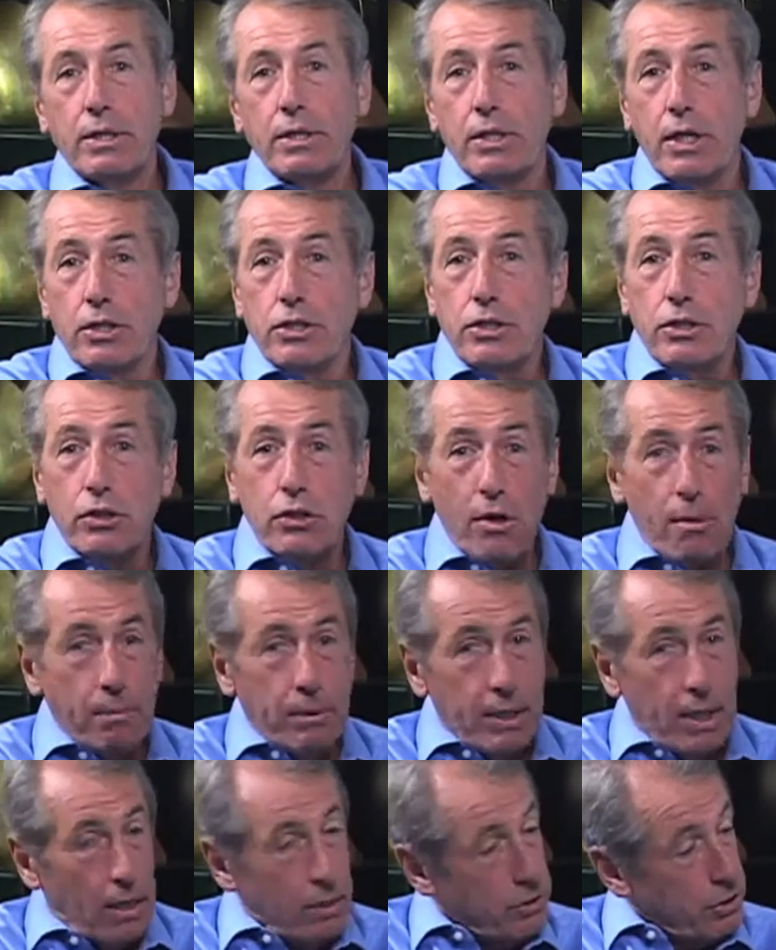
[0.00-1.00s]
touch the
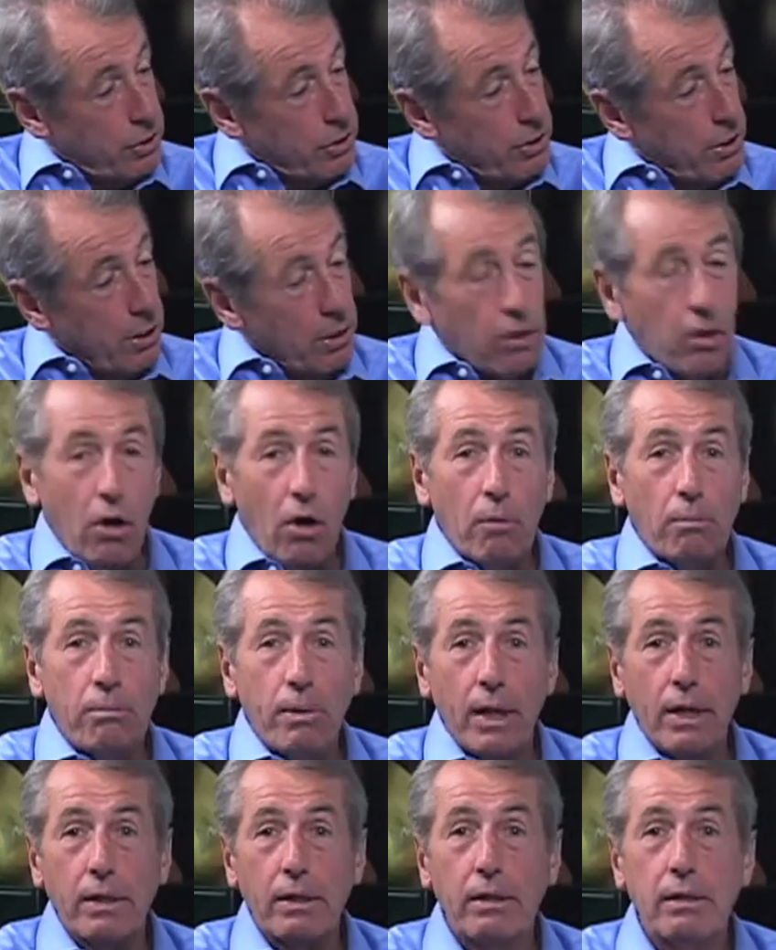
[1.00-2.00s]
Dermatologist on Call
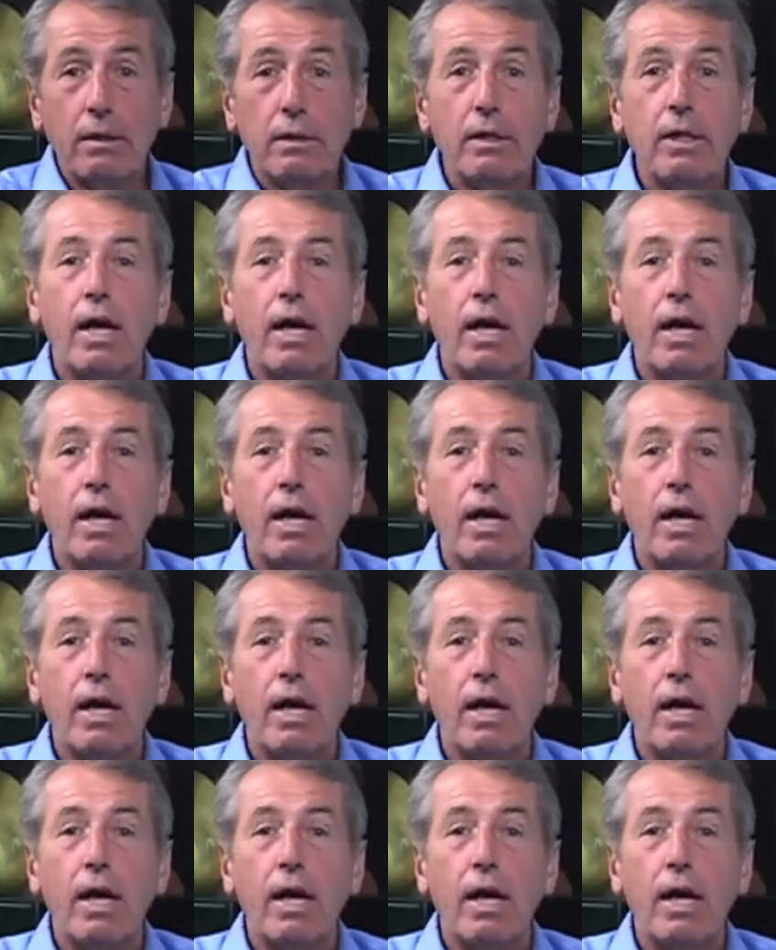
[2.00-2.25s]
button,